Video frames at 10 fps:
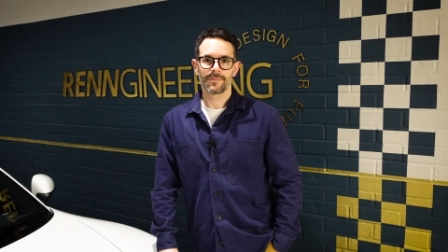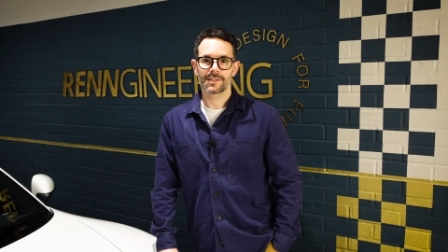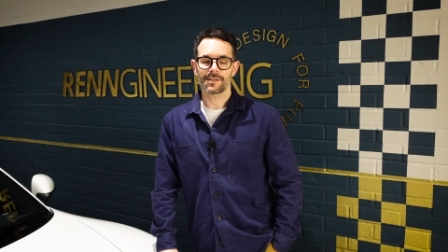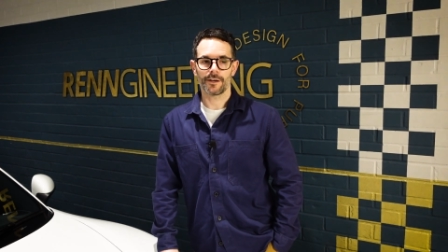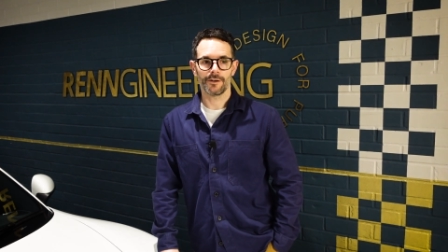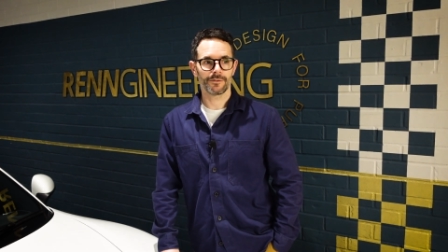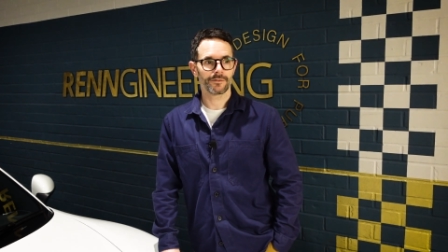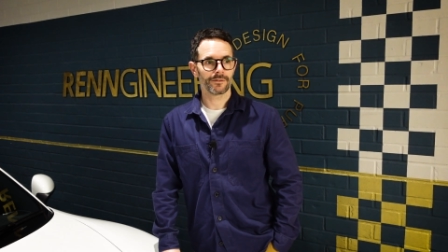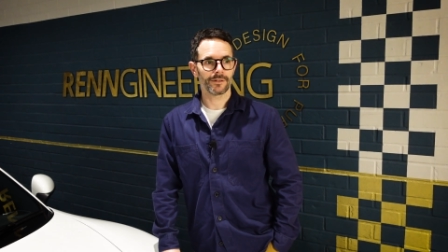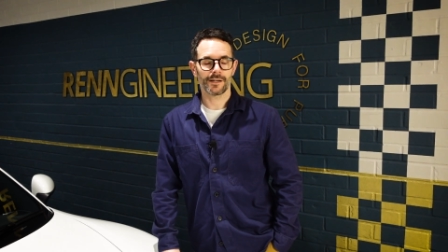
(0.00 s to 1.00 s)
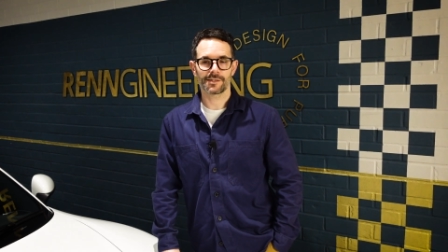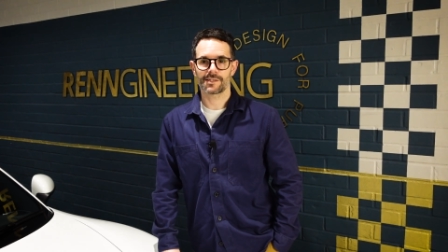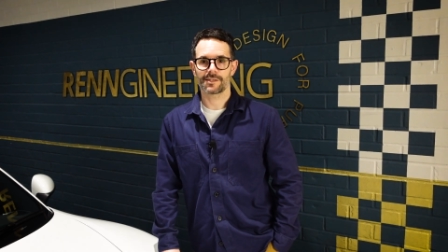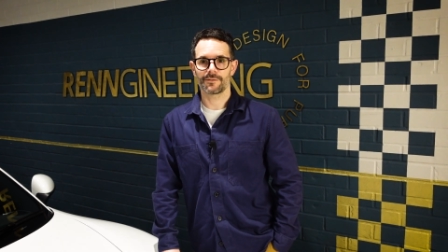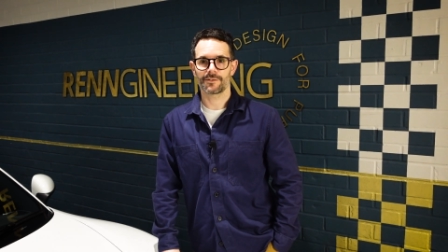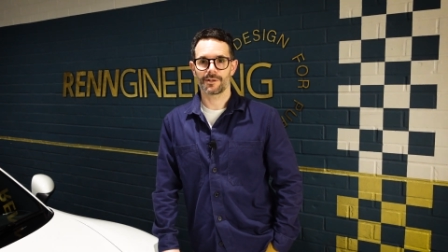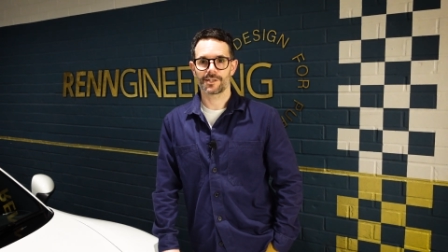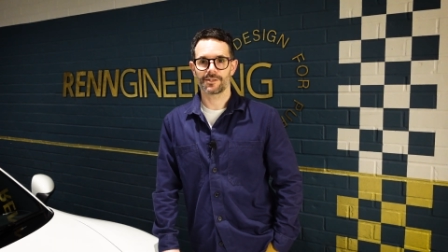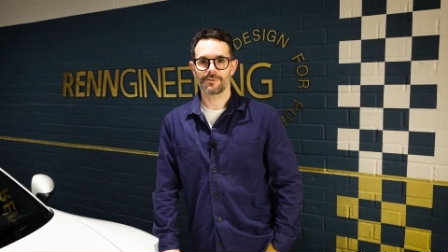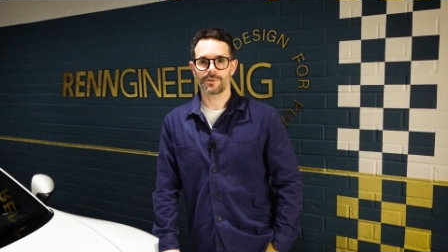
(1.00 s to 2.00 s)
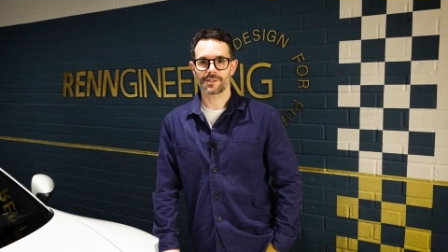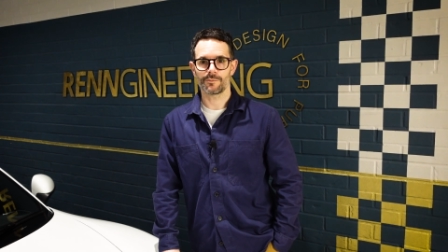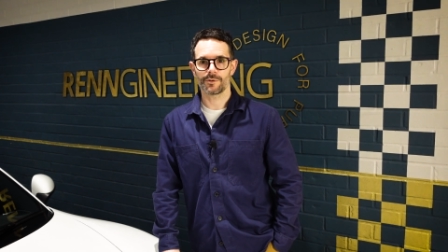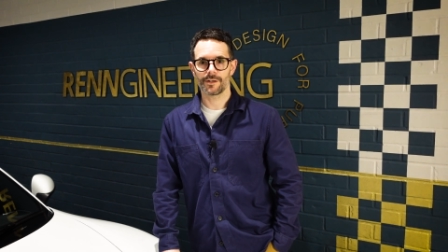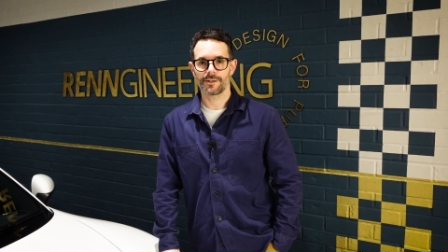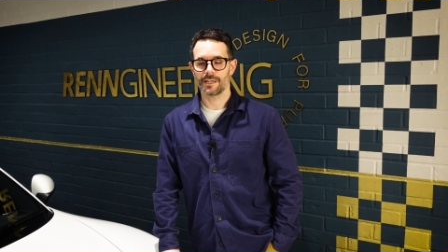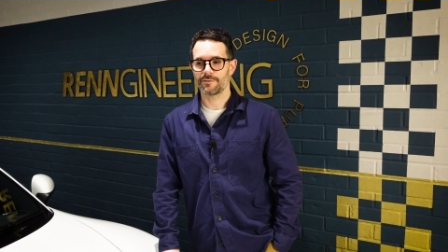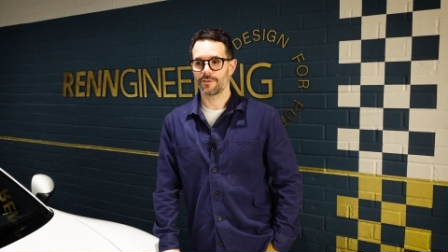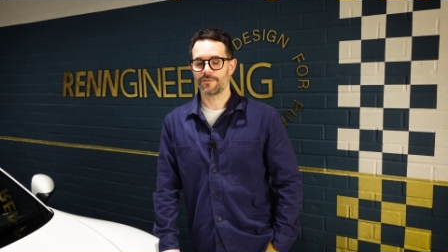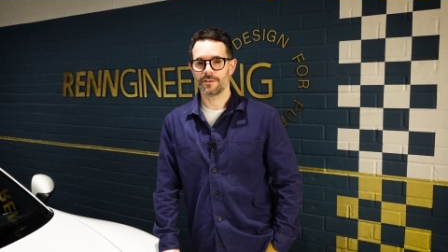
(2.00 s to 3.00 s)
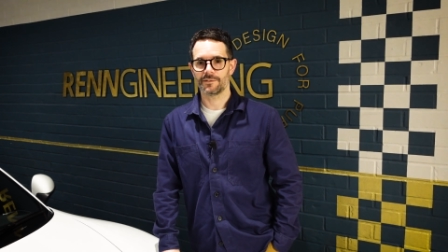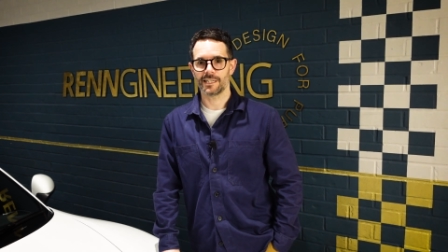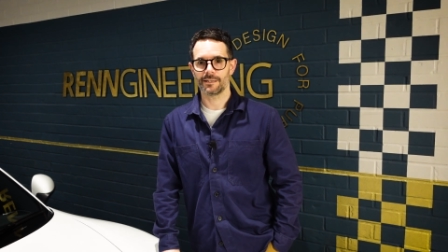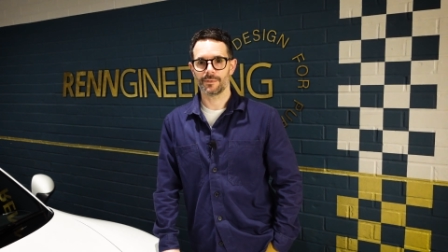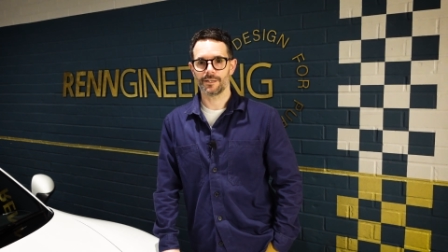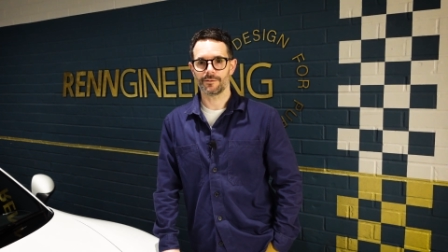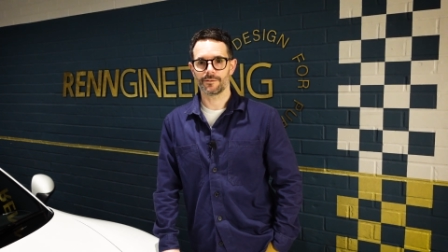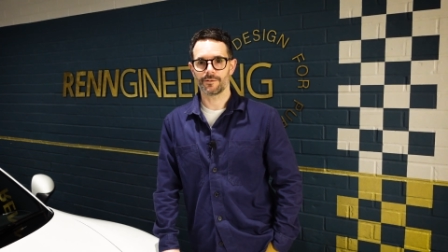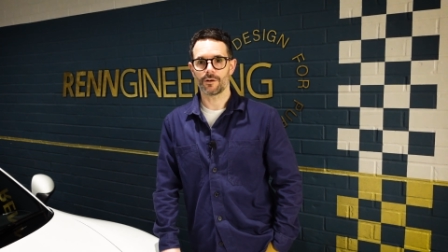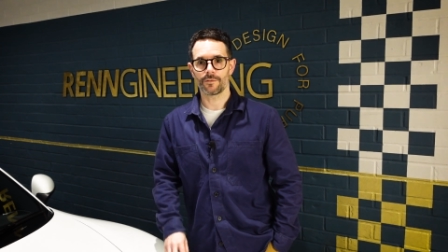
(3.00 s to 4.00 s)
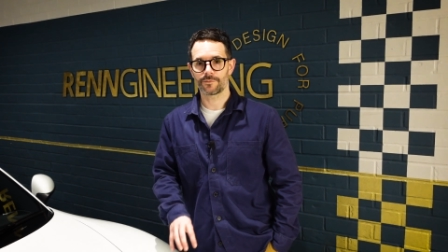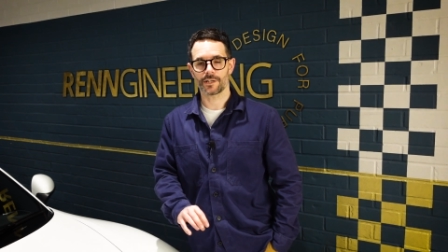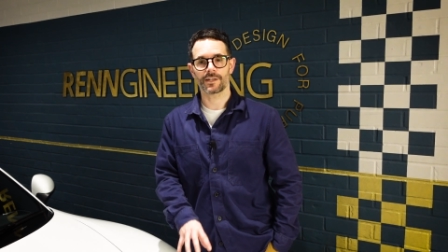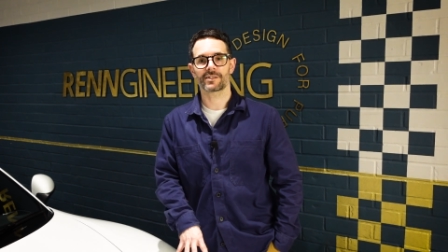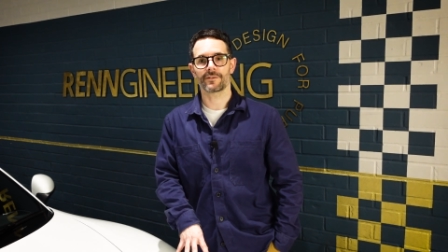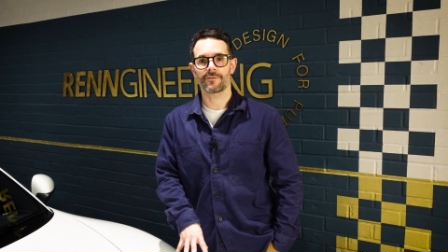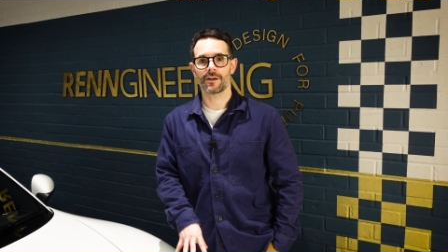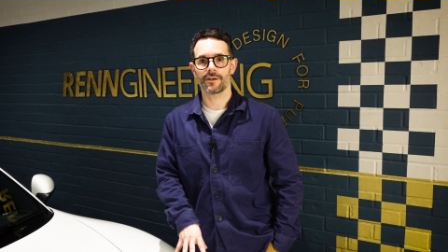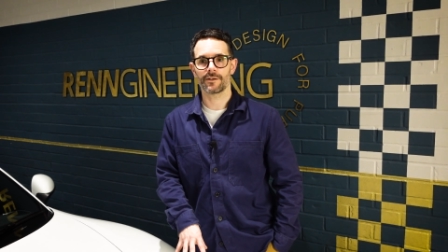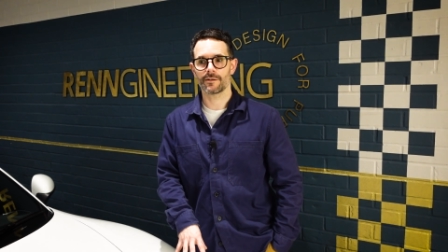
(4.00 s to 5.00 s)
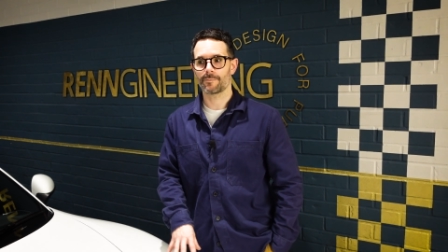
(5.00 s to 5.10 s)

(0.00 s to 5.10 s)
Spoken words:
So ask yourself the question, was it worth it for 15 mil off just the front?